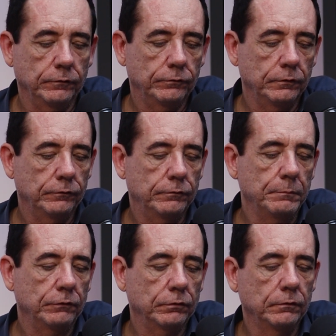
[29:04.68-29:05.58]
She
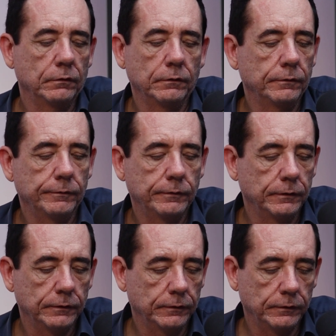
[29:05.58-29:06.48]
mentioned
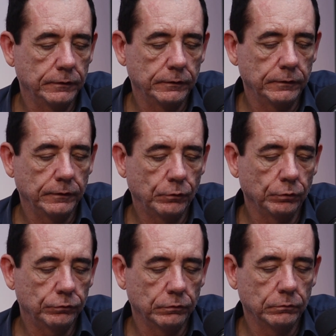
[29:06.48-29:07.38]
the
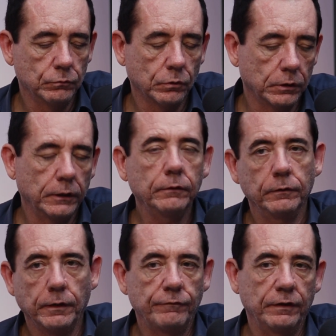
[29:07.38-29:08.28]
cultural war.
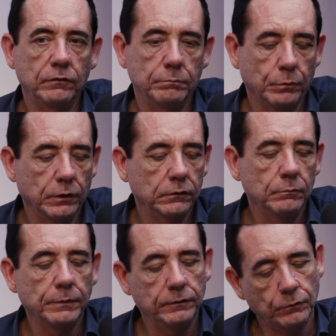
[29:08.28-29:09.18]
I think it's
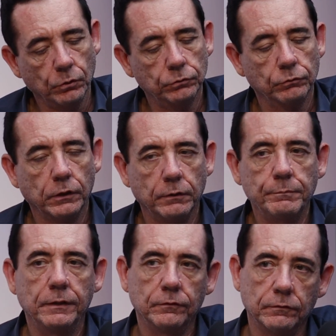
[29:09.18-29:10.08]
important, but the cultural war
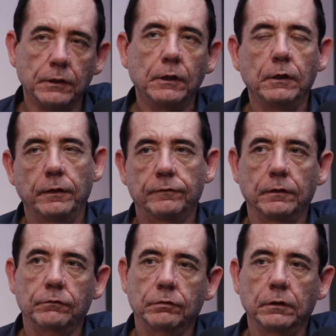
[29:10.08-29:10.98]
means
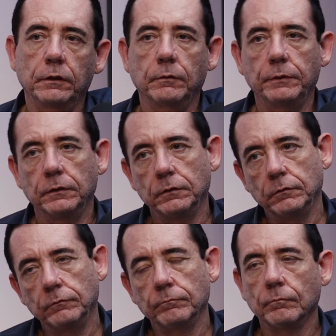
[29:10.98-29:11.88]
essentially,
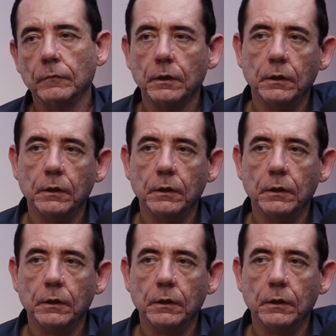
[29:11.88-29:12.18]
the